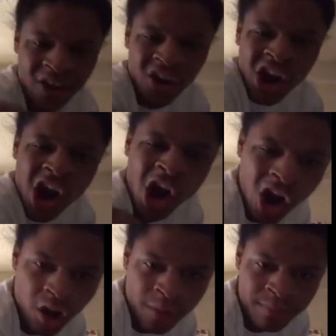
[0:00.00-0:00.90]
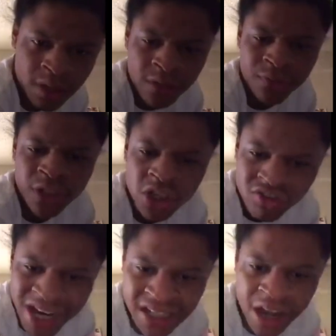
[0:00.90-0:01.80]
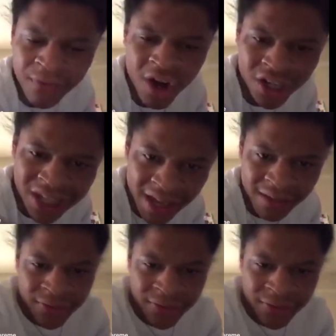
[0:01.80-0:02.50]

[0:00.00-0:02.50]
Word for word: on her arm for the rest of her life.